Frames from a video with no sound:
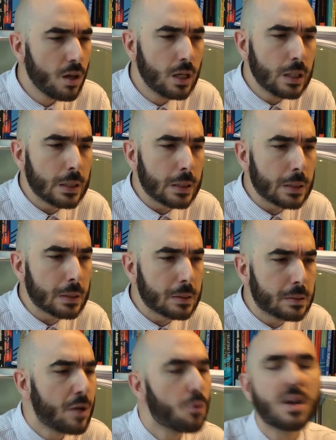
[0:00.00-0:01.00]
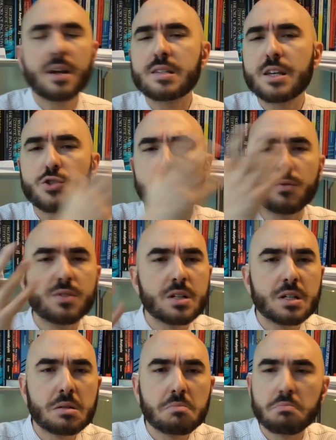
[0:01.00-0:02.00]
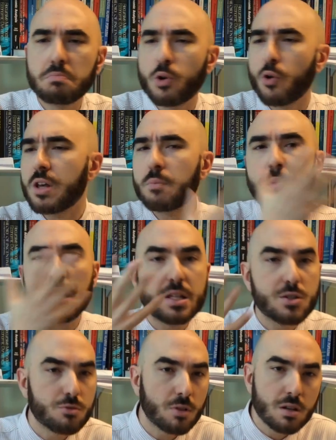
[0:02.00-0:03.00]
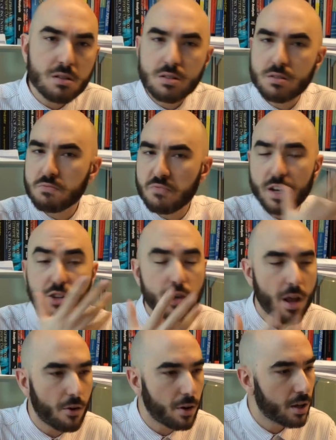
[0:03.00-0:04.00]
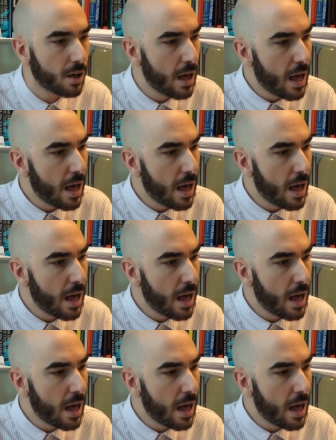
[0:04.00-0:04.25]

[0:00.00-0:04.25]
denuclearization of the Korean Peninsula. It's very generic.